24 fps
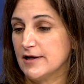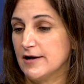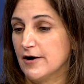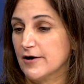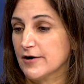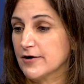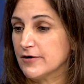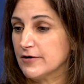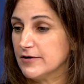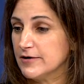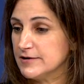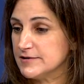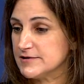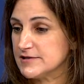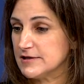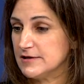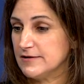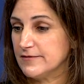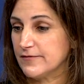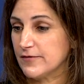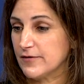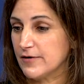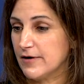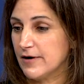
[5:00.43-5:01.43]
in our
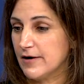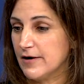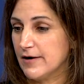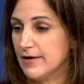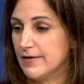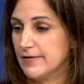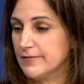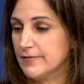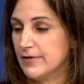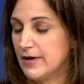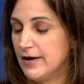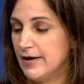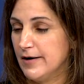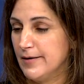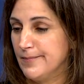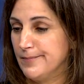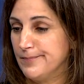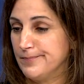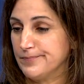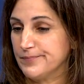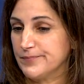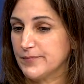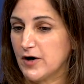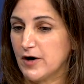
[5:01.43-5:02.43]
currency for
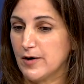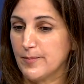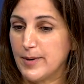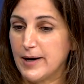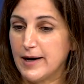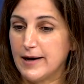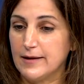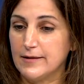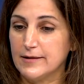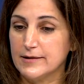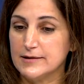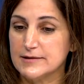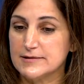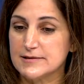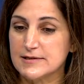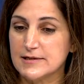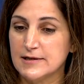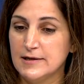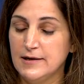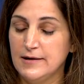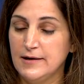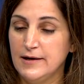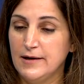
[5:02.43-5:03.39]
our pilots.